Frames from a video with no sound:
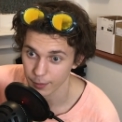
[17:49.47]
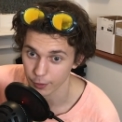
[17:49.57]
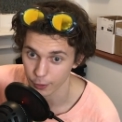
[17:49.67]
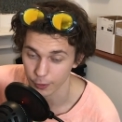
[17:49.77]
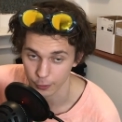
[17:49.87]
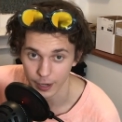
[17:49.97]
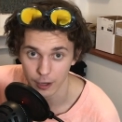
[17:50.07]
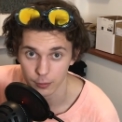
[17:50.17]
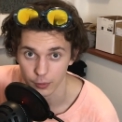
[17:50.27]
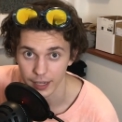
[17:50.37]

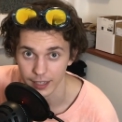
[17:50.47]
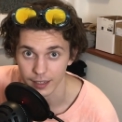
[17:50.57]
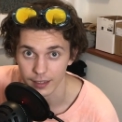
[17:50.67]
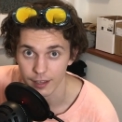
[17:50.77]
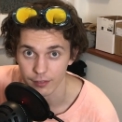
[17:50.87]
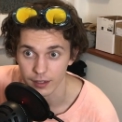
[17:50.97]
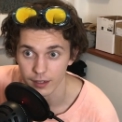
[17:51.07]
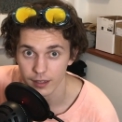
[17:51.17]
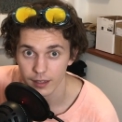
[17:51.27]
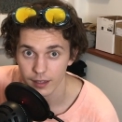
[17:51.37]
groundbreaking, even.